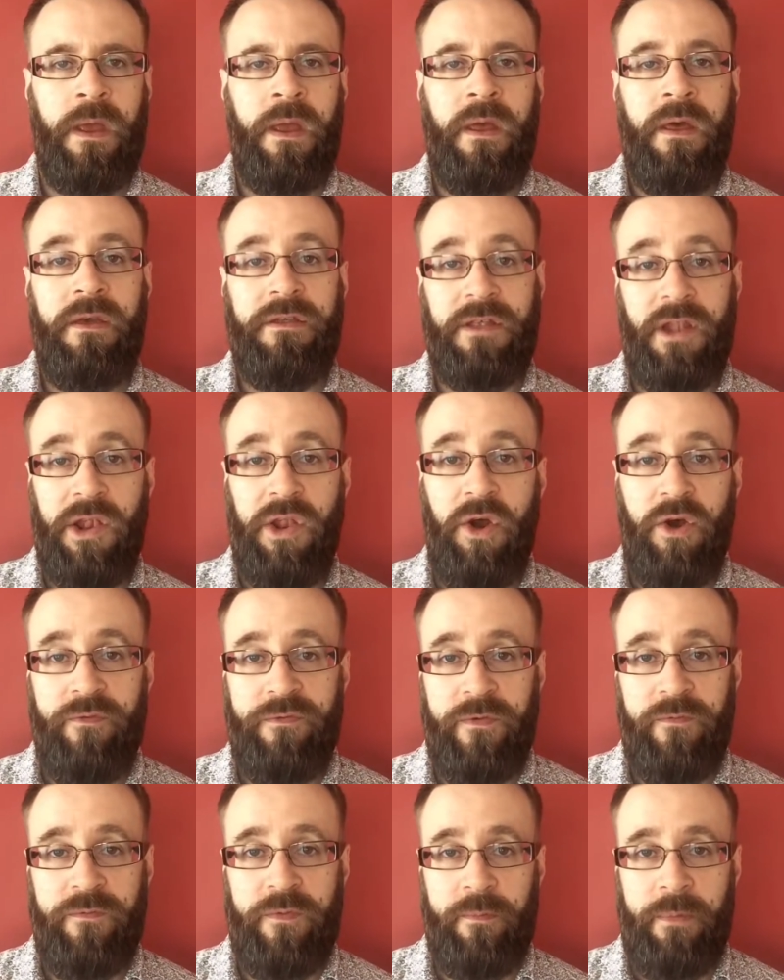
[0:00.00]
There's a lot of
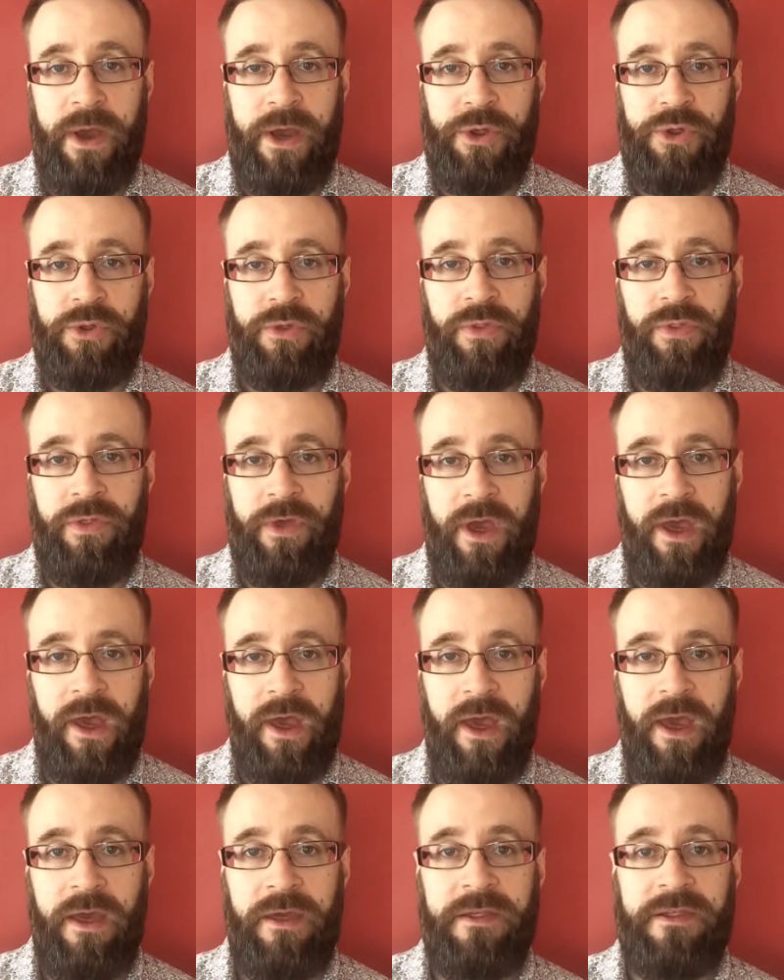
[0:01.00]
information
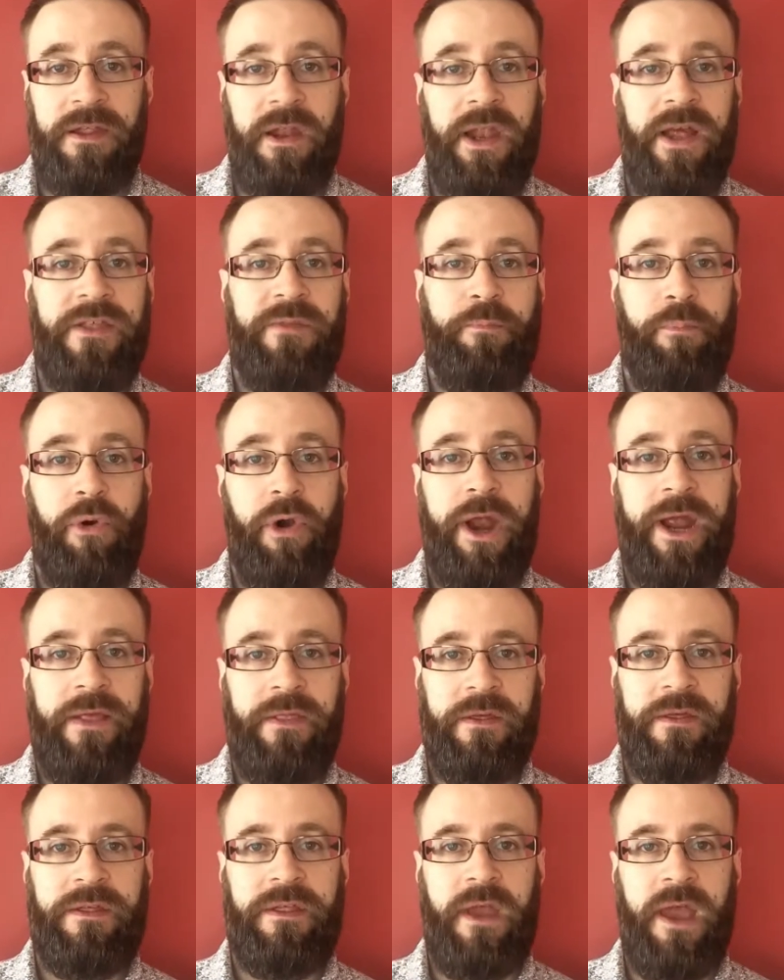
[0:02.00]
there, so let's break
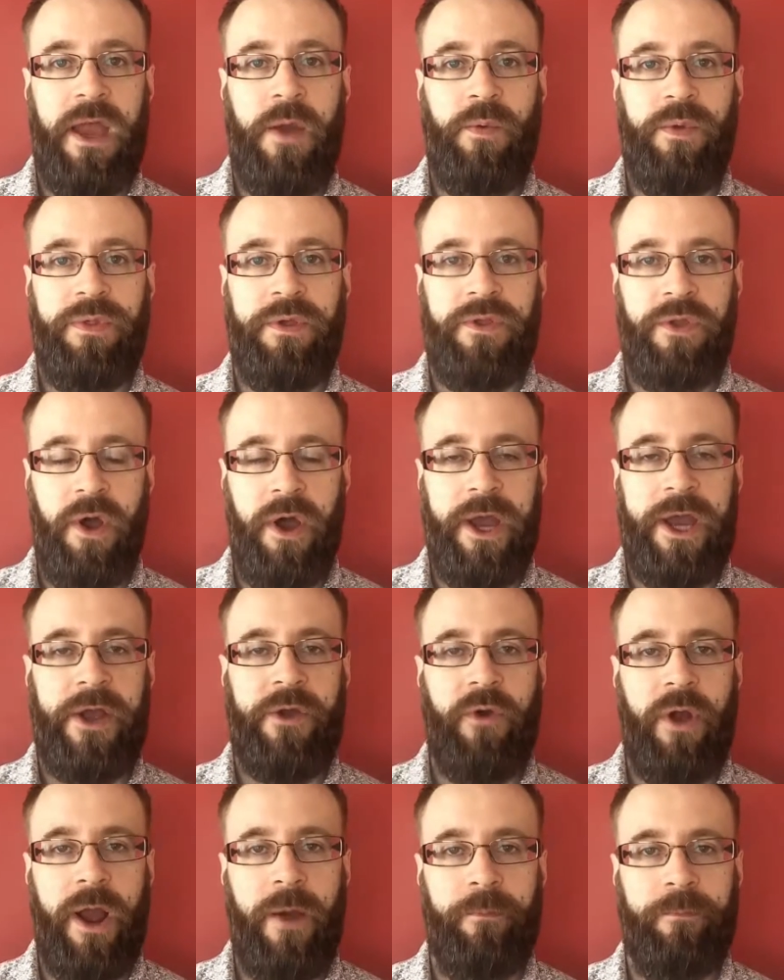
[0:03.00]
this down with a
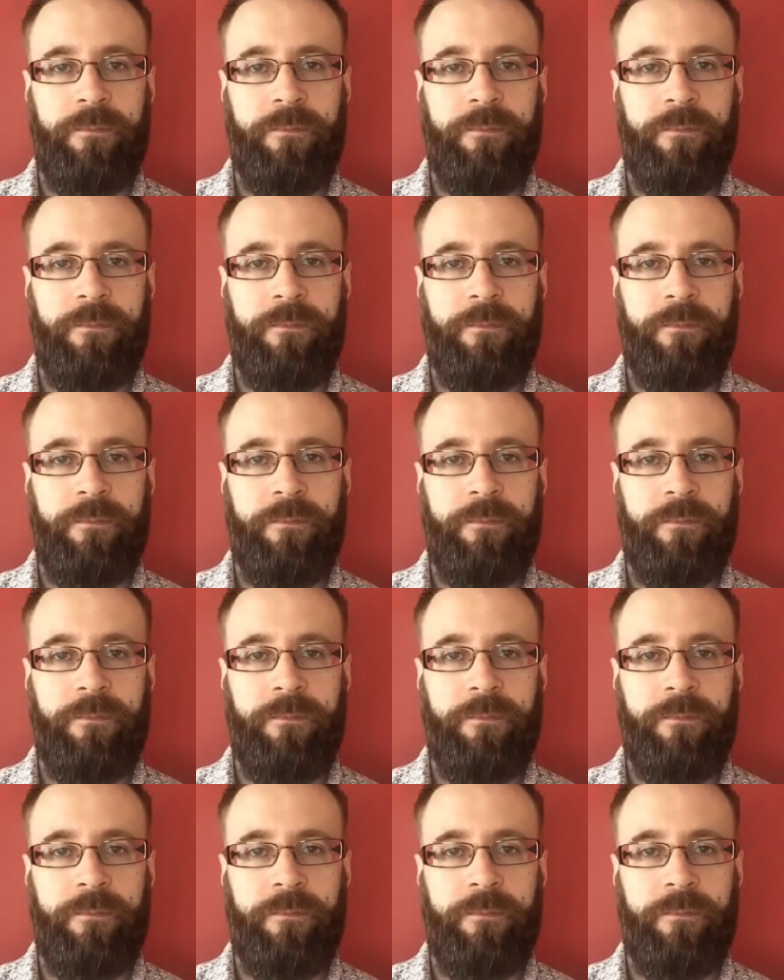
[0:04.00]
diagram.